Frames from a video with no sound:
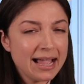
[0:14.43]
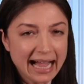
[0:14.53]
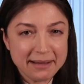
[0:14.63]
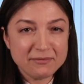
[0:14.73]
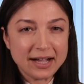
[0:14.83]

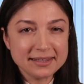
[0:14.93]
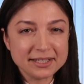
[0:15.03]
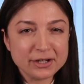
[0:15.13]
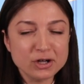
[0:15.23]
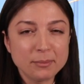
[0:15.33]
I'm Violet
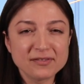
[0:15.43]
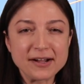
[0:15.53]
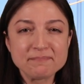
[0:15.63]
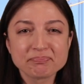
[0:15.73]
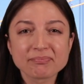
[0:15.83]

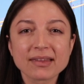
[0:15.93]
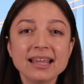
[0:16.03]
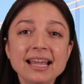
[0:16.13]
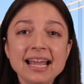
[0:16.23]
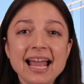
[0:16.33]
Economova.
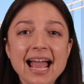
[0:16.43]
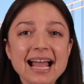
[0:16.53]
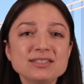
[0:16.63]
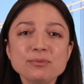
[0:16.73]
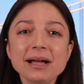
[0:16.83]

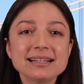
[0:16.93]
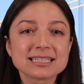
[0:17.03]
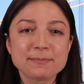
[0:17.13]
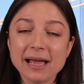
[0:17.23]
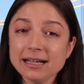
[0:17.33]
As you might
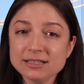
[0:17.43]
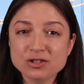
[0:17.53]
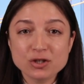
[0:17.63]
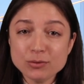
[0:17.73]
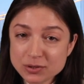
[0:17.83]

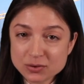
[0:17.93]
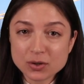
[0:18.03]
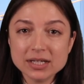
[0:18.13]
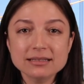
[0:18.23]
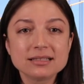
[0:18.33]
expect, two
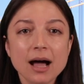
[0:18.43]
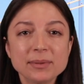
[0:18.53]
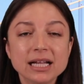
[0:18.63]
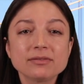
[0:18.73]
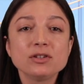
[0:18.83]
stories
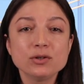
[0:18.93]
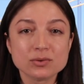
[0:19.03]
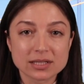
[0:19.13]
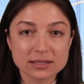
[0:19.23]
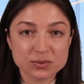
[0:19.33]
dominate the
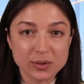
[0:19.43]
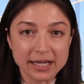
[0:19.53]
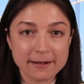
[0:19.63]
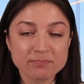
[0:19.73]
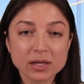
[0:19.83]
news this
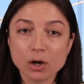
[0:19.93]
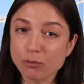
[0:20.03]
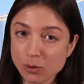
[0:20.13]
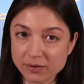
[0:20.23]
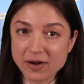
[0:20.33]
week.
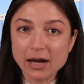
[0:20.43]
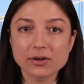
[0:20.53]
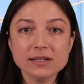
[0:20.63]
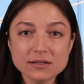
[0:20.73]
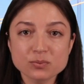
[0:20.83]

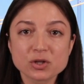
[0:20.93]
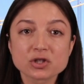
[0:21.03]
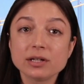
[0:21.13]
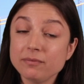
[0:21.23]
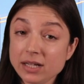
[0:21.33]
Coronavirus,
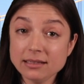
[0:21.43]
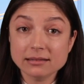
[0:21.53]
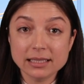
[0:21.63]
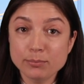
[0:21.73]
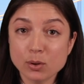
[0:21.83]
which
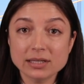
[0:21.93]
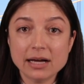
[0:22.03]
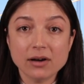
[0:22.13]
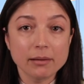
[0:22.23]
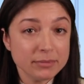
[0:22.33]
conveniently bore
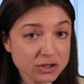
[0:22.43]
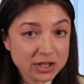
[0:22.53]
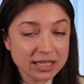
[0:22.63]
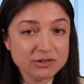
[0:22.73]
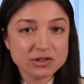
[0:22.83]
down on
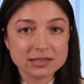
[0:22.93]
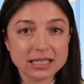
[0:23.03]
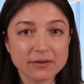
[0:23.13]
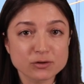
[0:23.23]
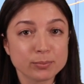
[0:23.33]
Michigan just
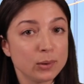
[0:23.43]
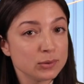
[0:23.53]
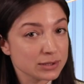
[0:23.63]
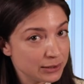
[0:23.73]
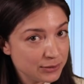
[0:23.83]
after
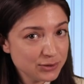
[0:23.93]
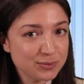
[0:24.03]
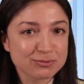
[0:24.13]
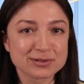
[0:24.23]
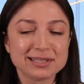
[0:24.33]
polls closed
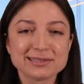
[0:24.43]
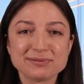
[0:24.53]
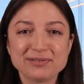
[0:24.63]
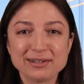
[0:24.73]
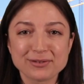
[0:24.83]
with results
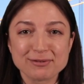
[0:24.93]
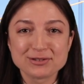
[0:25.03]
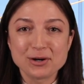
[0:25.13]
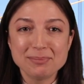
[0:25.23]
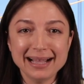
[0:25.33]
in favor of
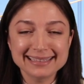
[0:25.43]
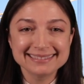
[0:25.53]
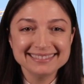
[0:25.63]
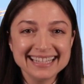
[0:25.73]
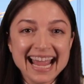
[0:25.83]
Joe
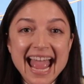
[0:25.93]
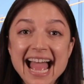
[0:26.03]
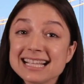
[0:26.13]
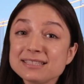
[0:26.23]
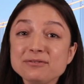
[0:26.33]
Biden,
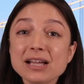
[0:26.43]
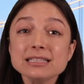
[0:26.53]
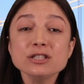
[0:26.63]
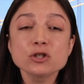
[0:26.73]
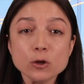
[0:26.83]
has
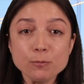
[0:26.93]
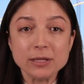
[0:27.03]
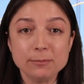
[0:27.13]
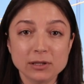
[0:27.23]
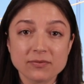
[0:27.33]
infected 2
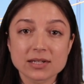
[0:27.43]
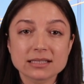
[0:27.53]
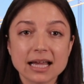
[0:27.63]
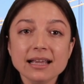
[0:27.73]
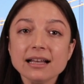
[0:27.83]
people in the
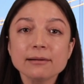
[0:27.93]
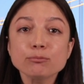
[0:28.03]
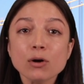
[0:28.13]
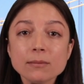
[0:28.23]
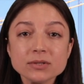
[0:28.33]
state
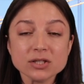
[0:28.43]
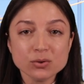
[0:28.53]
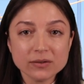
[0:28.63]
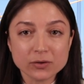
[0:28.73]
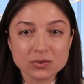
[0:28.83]
and prompted
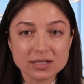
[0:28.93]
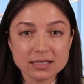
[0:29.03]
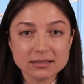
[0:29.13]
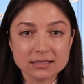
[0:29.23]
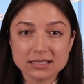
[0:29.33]

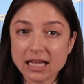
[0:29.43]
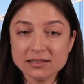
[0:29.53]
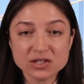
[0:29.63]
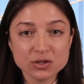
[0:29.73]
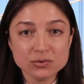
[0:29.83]
universities to
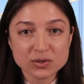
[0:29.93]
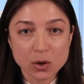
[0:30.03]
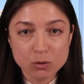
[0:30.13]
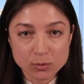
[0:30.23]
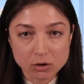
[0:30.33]
send students
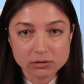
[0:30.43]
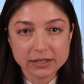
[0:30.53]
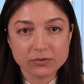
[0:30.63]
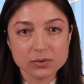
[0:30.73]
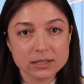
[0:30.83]
home
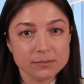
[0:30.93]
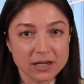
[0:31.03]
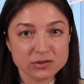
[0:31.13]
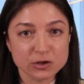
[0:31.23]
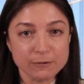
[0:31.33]
early for the
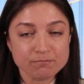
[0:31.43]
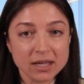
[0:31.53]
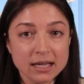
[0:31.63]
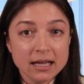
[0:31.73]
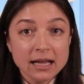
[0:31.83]
semester.
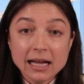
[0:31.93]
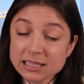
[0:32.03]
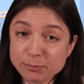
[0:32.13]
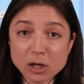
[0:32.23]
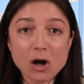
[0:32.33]

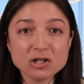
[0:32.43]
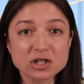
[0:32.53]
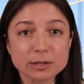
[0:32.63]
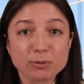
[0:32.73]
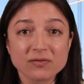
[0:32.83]
It's a
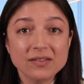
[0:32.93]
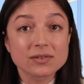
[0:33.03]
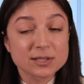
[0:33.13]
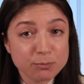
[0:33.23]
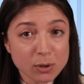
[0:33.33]
precaution to prevent
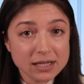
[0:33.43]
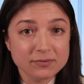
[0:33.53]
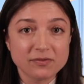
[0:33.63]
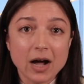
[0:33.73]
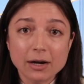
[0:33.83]
the spread of
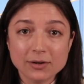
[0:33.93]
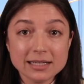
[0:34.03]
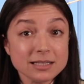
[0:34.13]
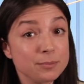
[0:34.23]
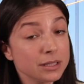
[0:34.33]
the
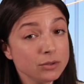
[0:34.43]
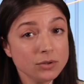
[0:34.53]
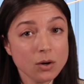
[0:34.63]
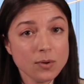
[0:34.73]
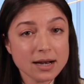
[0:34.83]
virus, but you
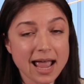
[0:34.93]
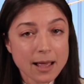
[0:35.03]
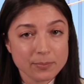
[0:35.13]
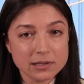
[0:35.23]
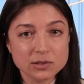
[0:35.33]
know what
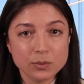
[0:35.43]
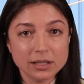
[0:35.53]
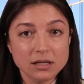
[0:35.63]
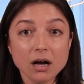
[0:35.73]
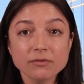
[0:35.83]
happens
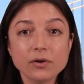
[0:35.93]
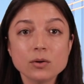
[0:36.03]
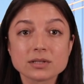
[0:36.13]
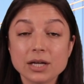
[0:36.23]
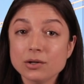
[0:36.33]
when young
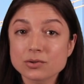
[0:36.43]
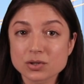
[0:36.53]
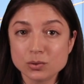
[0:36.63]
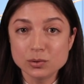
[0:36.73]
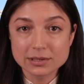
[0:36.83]
folks hear
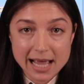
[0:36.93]
school's